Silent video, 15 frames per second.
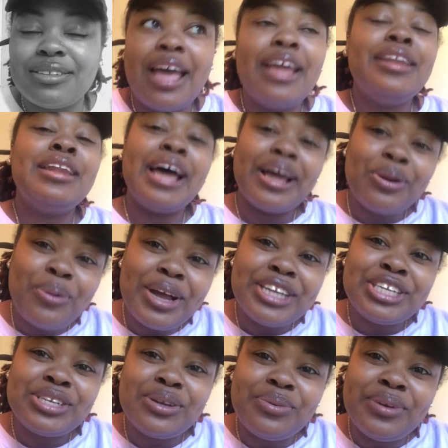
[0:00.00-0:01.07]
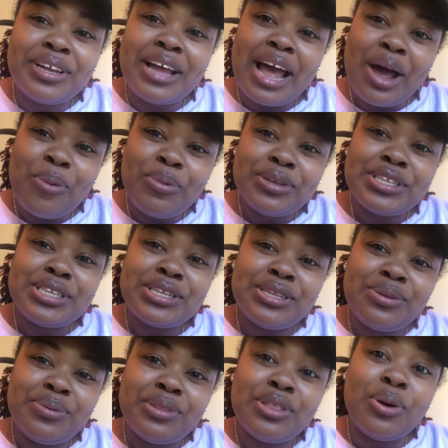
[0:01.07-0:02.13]
Not quite sure what God wants to do
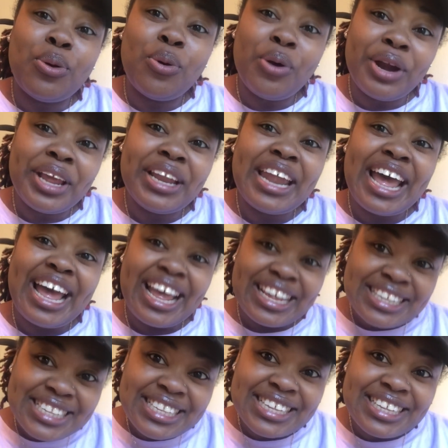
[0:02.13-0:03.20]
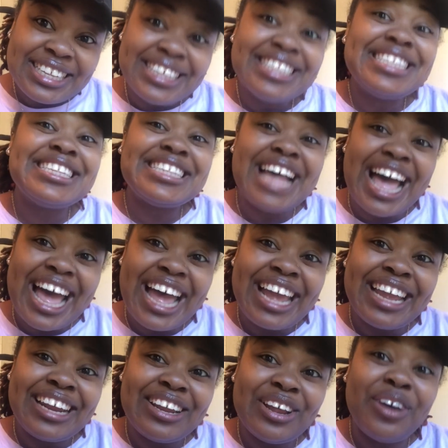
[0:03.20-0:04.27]
with the organized
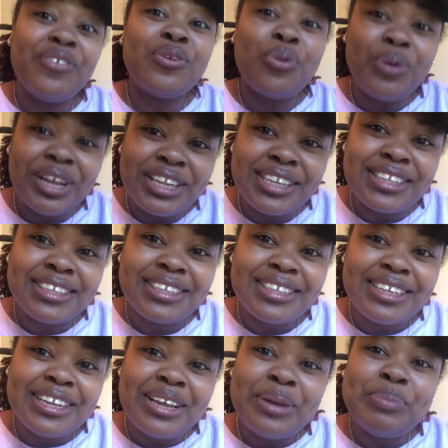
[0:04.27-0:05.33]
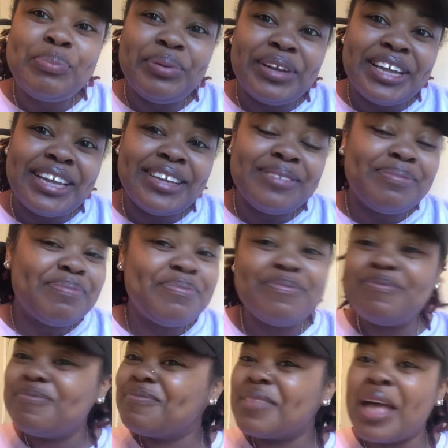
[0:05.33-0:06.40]
side of Quella, but
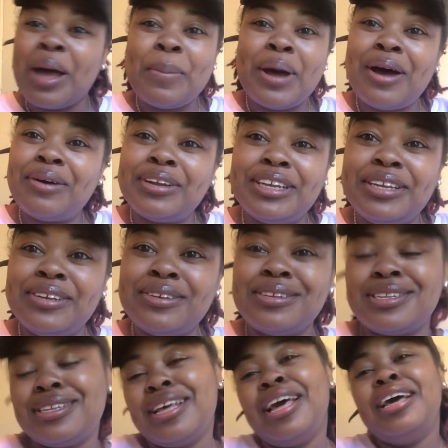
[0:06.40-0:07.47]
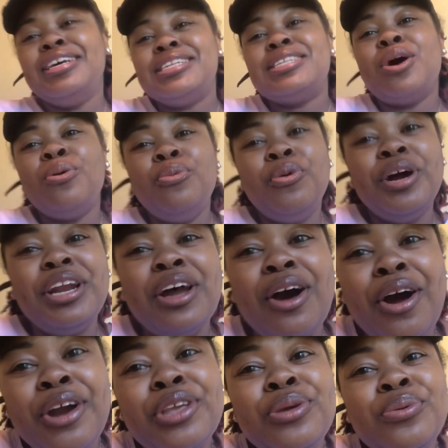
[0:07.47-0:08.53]
I'm all ears. So what
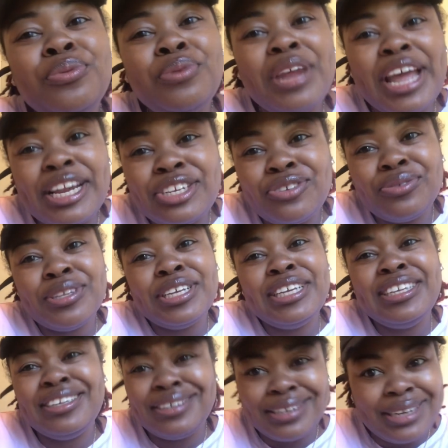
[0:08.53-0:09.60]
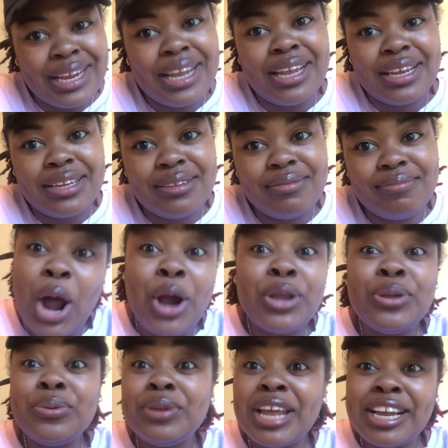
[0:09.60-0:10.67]
are you naturally good at? Are
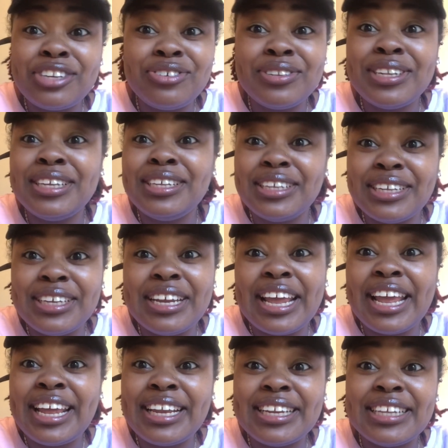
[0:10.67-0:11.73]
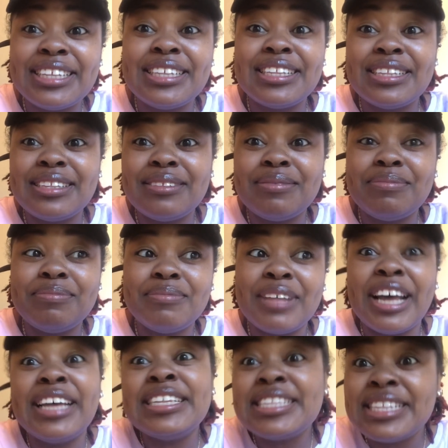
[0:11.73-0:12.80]
you naturally good at
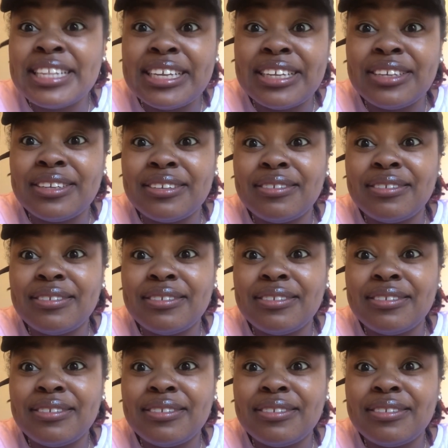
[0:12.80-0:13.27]
hustling?